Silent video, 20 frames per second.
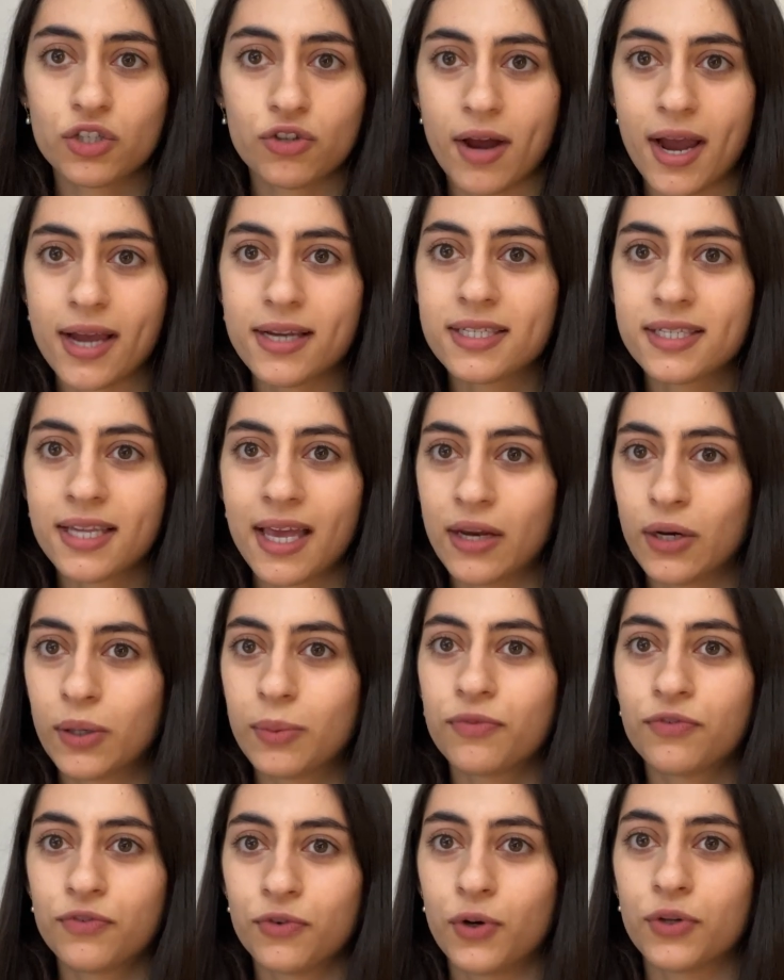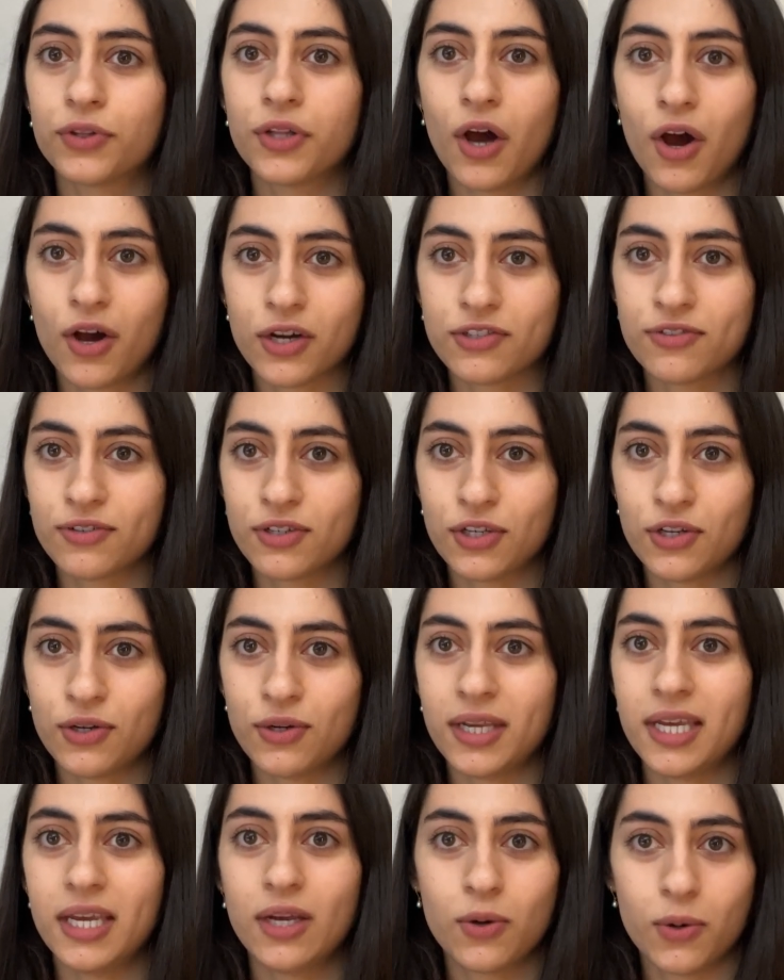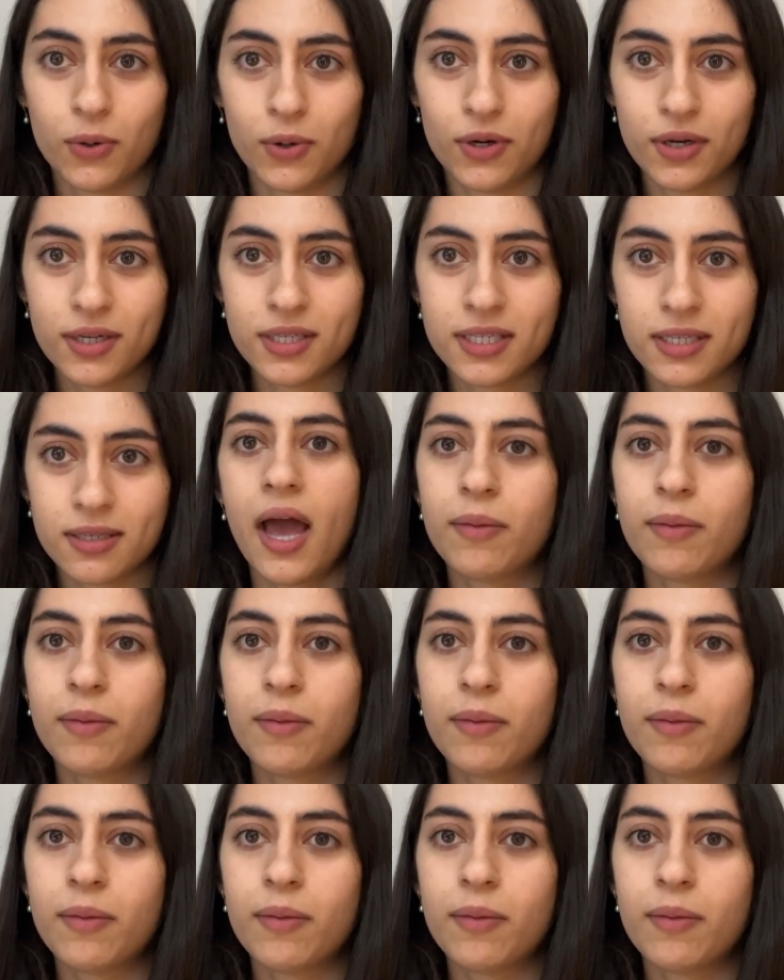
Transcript: try and sign up for the Oxford UNIQ course